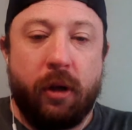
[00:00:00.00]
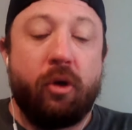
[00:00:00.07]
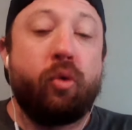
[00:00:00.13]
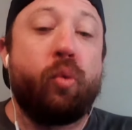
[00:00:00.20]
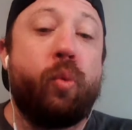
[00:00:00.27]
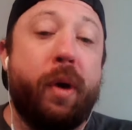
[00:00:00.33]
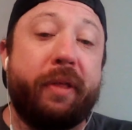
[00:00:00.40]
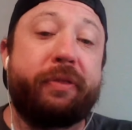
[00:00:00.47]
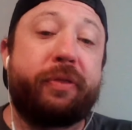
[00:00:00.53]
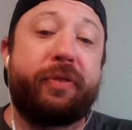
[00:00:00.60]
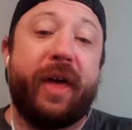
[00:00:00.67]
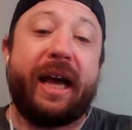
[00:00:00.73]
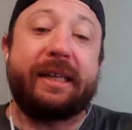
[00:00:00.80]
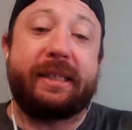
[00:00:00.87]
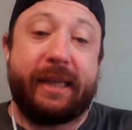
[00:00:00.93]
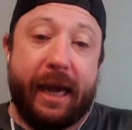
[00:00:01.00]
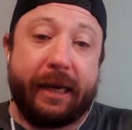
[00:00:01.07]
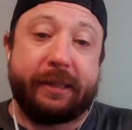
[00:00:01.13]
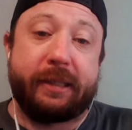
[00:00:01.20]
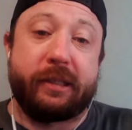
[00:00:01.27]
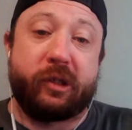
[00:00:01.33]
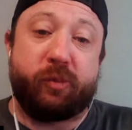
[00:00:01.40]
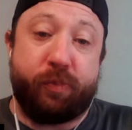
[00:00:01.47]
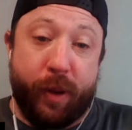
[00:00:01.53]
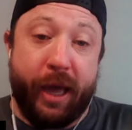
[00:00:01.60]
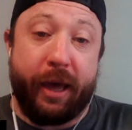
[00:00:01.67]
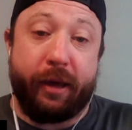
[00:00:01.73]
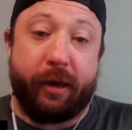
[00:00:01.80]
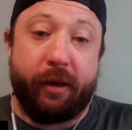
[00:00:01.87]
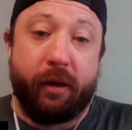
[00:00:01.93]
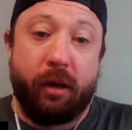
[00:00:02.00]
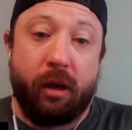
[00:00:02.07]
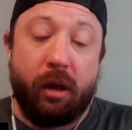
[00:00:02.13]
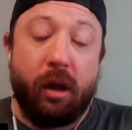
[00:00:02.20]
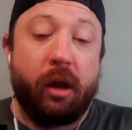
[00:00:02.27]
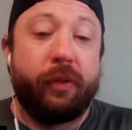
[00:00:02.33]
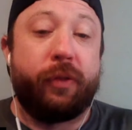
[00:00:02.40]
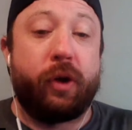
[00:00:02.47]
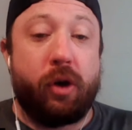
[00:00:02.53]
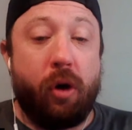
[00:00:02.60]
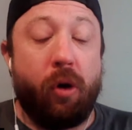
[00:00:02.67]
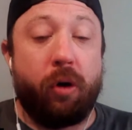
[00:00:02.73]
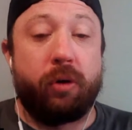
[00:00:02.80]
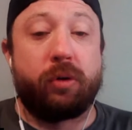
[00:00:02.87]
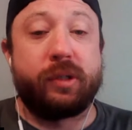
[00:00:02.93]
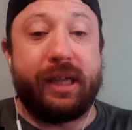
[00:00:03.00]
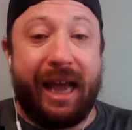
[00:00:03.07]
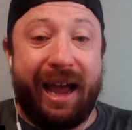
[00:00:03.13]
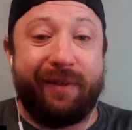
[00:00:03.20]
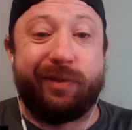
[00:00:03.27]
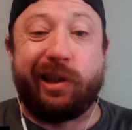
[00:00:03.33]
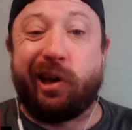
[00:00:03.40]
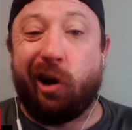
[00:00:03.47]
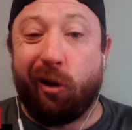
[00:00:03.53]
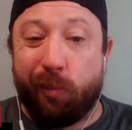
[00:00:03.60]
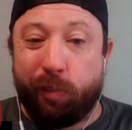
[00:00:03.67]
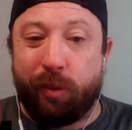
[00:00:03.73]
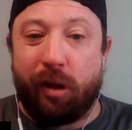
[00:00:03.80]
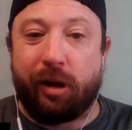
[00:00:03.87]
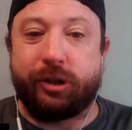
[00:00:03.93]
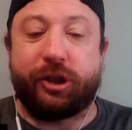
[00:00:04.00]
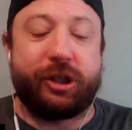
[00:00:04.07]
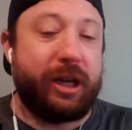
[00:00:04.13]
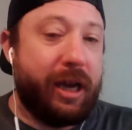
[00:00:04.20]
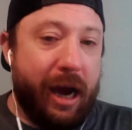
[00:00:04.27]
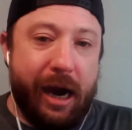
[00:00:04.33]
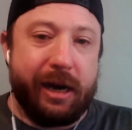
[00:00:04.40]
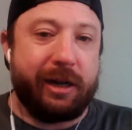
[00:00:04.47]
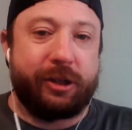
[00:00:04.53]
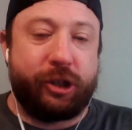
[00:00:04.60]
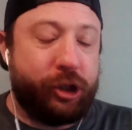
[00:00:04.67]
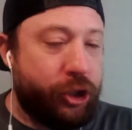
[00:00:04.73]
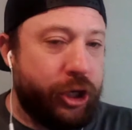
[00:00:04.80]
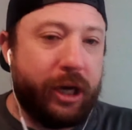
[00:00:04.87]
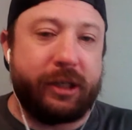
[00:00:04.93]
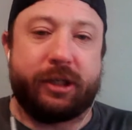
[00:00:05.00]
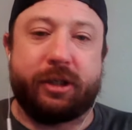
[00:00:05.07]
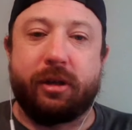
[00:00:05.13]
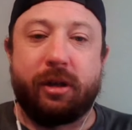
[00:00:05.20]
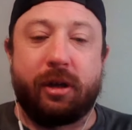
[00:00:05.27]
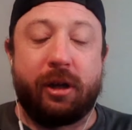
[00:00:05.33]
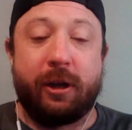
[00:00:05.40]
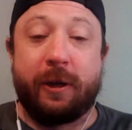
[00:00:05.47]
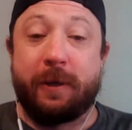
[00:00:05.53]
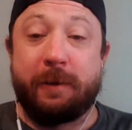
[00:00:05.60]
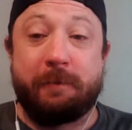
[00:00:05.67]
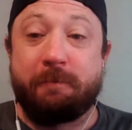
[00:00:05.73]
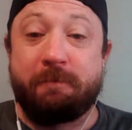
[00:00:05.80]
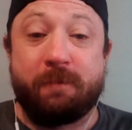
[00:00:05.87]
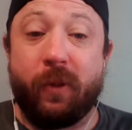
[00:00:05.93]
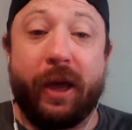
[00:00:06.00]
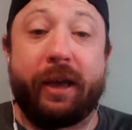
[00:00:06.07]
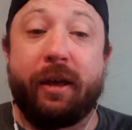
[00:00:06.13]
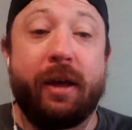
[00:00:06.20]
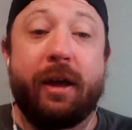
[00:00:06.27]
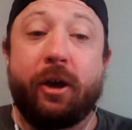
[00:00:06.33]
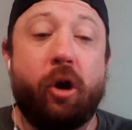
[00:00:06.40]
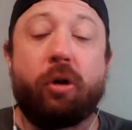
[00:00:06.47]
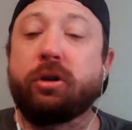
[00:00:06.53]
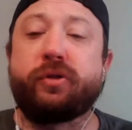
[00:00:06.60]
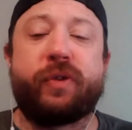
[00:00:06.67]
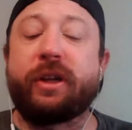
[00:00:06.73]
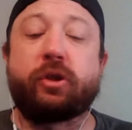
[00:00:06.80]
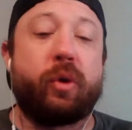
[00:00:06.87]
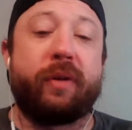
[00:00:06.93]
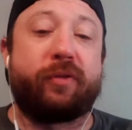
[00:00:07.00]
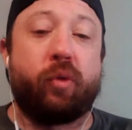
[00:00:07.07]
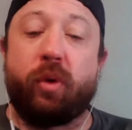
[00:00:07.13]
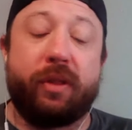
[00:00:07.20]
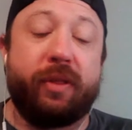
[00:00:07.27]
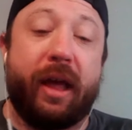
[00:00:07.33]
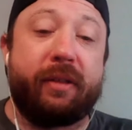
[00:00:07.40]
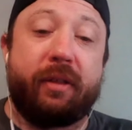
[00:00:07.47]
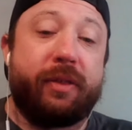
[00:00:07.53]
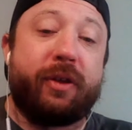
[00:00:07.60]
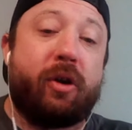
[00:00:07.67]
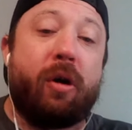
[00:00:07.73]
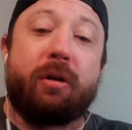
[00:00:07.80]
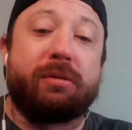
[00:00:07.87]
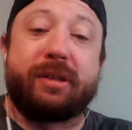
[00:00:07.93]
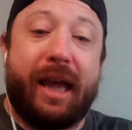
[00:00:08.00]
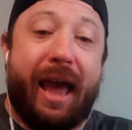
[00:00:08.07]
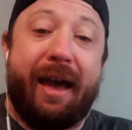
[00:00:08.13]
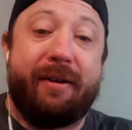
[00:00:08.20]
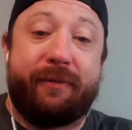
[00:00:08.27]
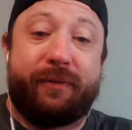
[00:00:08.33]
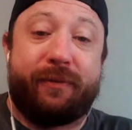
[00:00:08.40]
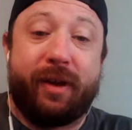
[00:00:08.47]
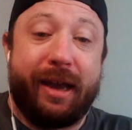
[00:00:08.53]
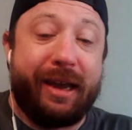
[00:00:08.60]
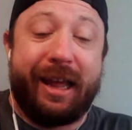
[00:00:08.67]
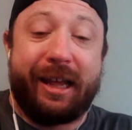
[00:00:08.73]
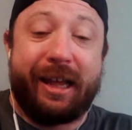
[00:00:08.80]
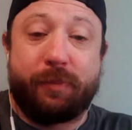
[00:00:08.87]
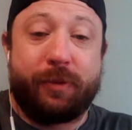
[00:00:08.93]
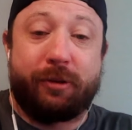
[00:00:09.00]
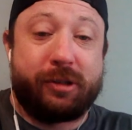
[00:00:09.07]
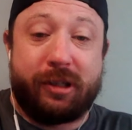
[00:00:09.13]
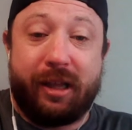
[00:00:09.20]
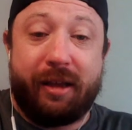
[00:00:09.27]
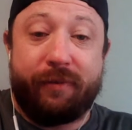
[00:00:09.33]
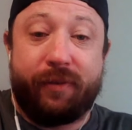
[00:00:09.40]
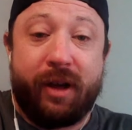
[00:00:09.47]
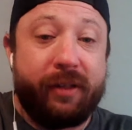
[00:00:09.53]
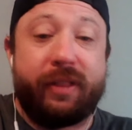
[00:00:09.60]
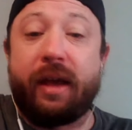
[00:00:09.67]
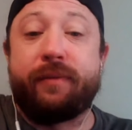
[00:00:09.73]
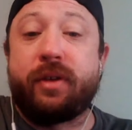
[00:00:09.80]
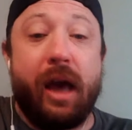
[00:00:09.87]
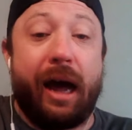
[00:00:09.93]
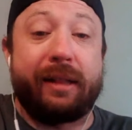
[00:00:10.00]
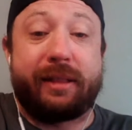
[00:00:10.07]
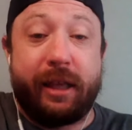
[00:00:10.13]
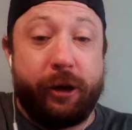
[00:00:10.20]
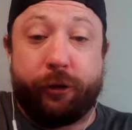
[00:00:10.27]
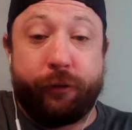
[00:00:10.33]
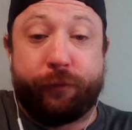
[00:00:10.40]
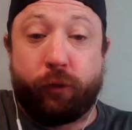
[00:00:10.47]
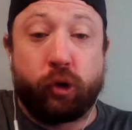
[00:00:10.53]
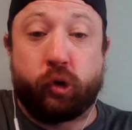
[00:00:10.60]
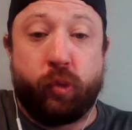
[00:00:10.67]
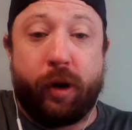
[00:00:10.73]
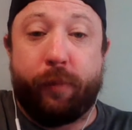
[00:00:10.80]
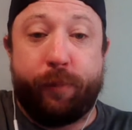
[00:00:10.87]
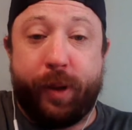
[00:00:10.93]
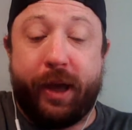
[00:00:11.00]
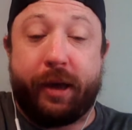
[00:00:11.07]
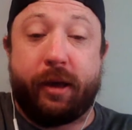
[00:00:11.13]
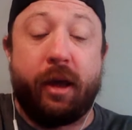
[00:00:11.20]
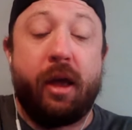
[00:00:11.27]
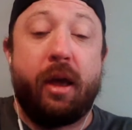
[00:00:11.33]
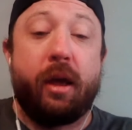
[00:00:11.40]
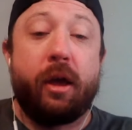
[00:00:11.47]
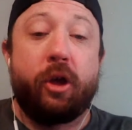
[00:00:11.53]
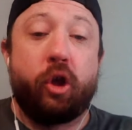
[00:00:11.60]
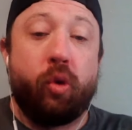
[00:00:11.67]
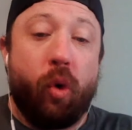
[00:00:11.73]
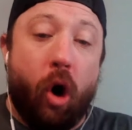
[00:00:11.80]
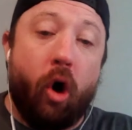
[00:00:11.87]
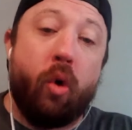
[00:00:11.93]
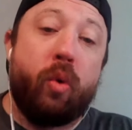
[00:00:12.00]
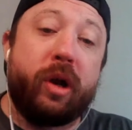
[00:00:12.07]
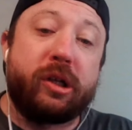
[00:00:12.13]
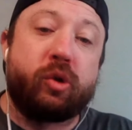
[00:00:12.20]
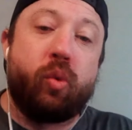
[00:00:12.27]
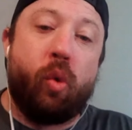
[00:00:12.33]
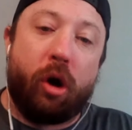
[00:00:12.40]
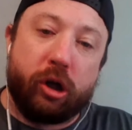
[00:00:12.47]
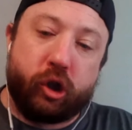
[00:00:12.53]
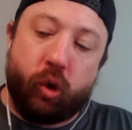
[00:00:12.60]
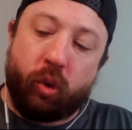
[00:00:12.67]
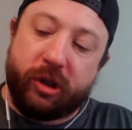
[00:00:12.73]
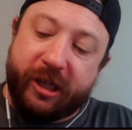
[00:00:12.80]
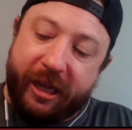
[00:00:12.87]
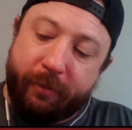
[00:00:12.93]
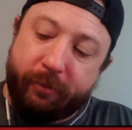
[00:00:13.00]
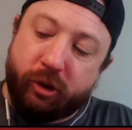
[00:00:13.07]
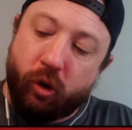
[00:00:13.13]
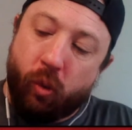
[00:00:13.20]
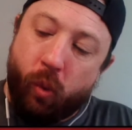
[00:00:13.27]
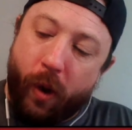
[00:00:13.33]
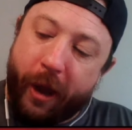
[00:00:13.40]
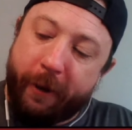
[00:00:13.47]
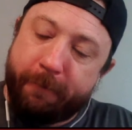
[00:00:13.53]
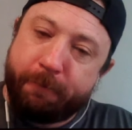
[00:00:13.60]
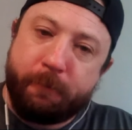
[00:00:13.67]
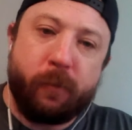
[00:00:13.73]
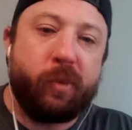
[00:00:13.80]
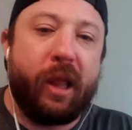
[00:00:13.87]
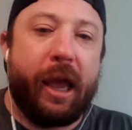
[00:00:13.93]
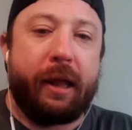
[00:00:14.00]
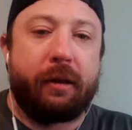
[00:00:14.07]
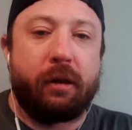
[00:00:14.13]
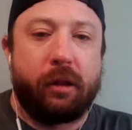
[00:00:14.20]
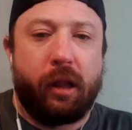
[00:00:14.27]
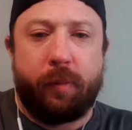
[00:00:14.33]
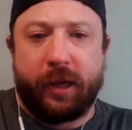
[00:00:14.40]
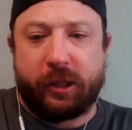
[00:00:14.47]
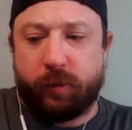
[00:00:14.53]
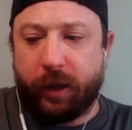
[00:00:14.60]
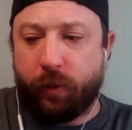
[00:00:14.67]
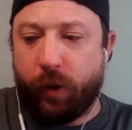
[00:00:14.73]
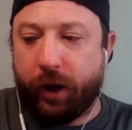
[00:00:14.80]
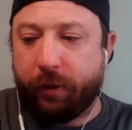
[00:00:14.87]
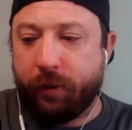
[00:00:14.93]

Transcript: with that Texans pick, the Cardinals have the carte blanche to kind of just Like, Cardinals fans don't have to, like, the Cardinals have an ace up their sleeve. They've got the other first-round pick. You always want your team to win. And let me explain why.